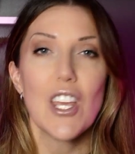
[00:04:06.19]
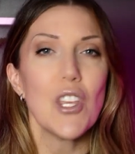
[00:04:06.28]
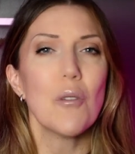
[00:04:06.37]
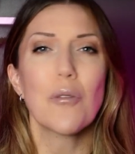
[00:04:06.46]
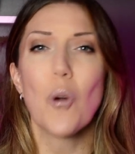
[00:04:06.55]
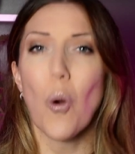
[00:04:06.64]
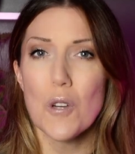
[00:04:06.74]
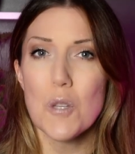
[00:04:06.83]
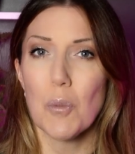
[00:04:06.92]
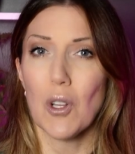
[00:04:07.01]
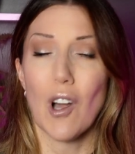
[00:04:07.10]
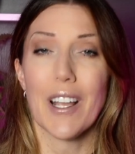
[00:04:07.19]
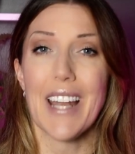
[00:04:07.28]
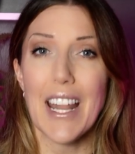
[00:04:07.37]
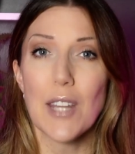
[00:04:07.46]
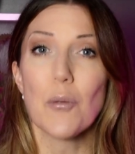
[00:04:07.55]
You of course belong
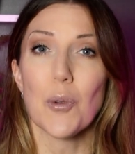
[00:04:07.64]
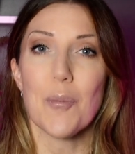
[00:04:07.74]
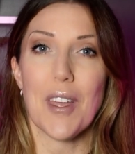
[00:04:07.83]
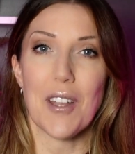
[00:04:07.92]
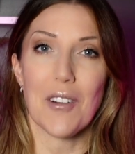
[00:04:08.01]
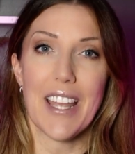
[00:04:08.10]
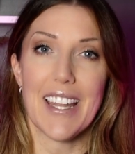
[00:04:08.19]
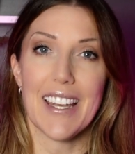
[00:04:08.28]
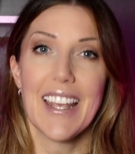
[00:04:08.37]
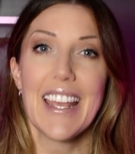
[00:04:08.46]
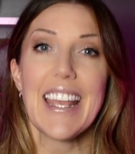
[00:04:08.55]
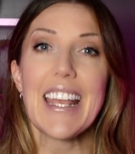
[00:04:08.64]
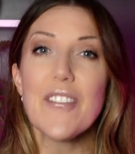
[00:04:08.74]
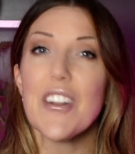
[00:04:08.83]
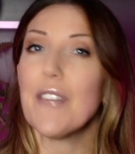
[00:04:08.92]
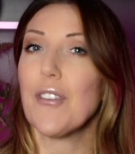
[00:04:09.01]
in any room that you're in,
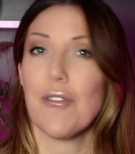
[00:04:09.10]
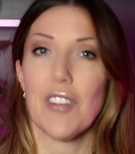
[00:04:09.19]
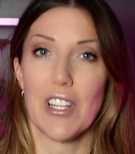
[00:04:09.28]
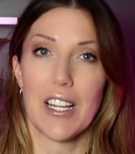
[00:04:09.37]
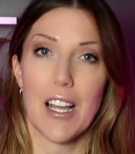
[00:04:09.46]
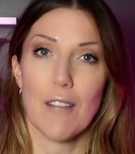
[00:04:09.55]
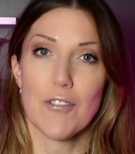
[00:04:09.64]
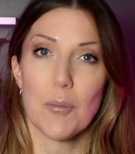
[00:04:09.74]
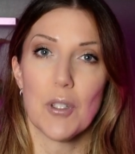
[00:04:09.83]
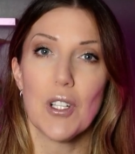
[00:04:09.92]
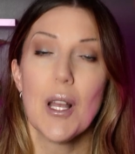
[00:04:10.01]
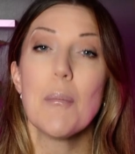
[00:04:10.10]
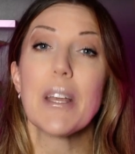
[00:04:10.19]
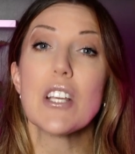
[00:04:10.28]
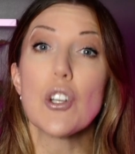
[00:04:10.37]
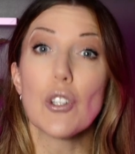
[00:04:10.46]
even if you feel uncomfortable,
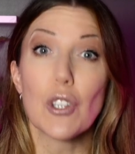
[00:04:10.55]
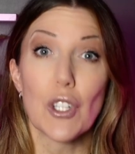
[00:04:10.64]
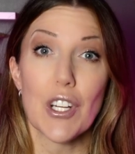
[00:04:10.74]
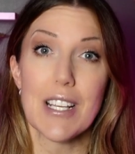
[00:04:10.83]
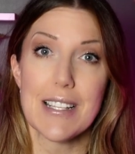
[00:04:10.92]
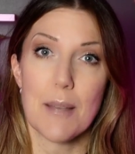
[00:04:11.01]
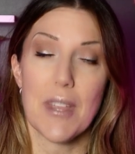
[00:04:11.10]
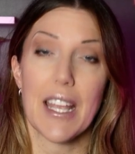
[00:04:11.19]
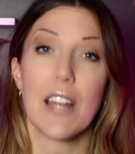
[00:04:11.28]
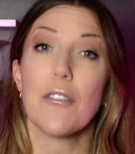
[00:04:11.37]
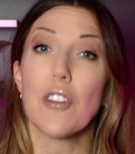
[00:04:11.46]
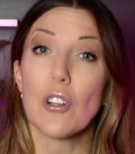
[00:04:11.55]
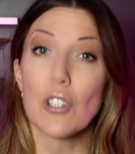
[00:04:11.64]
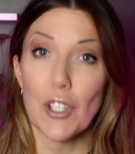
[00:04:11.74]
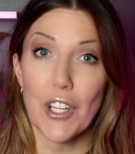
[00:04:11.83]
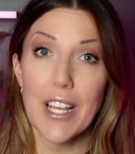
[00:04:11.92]
because you're learning something. And if you're
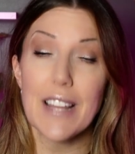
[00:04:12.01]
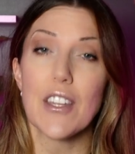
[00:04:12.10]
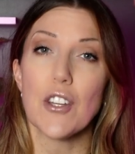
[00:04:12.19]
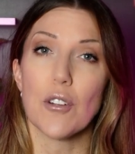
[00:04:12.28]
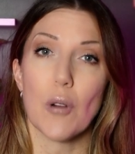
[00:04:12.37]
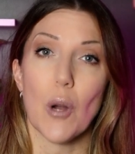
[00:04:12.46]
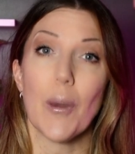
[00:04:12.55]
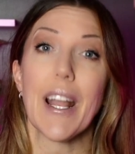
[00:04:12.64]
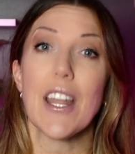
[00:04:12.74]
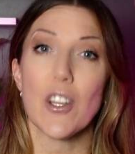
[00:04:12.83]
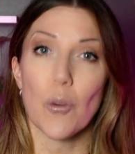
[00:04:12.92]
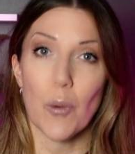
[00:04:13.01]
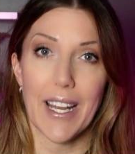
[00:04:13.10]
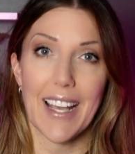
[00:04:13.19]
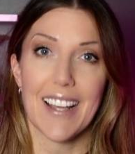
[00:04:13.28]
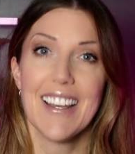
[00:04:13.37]
learning, then you're growing and you're
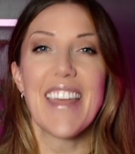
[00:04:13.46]
winning.